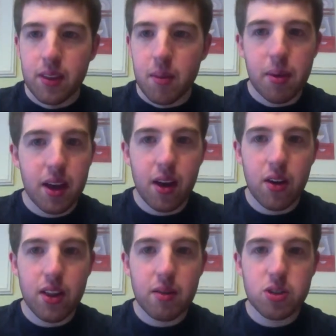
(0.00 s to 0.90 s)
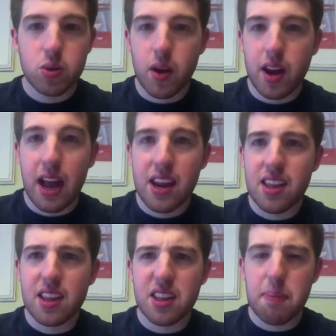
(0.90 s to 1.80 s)
But yeah, all that was great. I
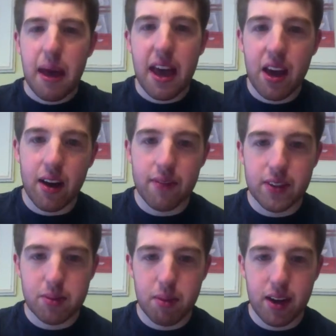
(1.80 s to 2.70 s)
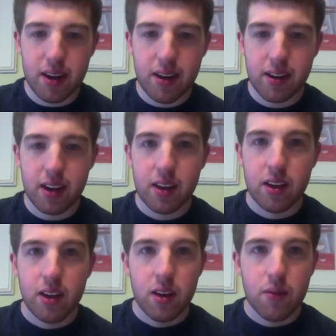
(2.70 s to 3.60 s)
didn't like the payoff as much, like,
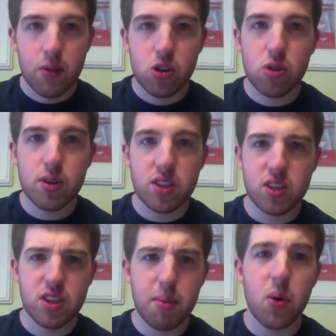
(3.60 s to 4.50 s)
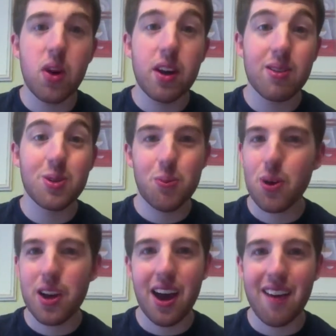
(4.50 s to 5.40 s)
for 2 reasons. Number one, it was
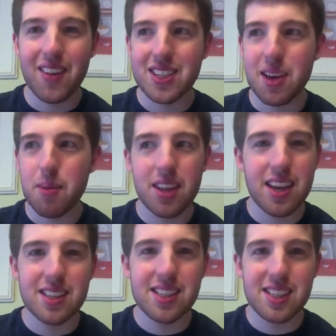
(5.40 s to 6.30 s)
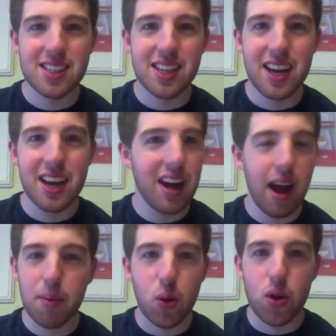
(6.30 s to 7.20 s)
pretty obvious. I mean, the instant he said,
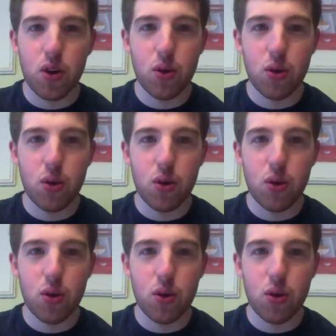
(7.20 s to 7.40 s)
I'm going to